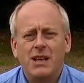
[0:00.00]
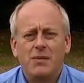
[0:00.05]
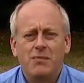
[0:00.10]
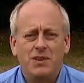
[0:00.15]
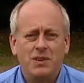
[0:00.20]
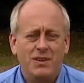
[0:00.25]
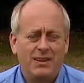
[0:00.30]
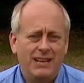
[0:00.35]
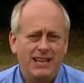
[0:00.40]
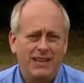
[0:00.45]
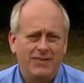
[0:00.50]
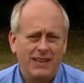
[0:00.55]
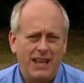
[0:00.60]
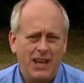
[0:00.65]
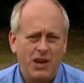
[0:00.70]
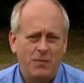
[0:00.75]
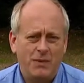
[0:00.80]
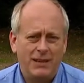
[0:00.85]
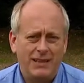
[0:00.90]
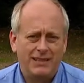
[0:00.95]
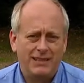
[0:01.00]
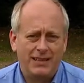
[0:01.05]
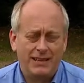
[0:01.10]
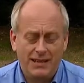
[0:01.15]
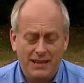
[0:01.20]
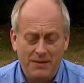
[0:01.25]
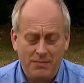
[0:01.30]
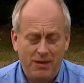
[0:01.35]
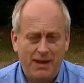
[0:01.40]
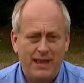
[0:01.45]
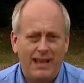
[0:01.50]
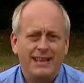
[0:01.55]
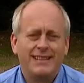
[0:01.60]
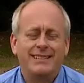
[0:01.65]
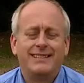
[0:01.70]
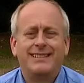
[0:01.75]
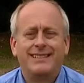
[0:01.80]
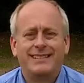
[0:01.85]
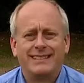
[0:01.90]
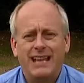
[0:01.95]
You can leave the helmet in place
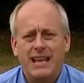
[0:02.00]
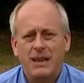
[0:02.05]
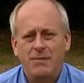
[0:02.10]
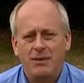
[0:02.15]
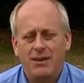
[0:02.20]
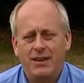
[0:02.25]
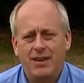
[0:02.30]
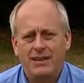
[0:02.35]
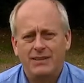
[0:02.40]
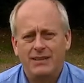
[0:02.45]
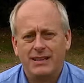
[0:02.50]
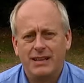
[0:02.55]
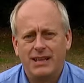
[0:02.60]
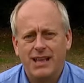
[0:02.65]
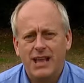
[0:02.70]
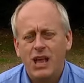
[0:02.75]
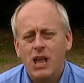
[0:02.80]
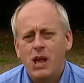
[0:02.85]
and stabilize it.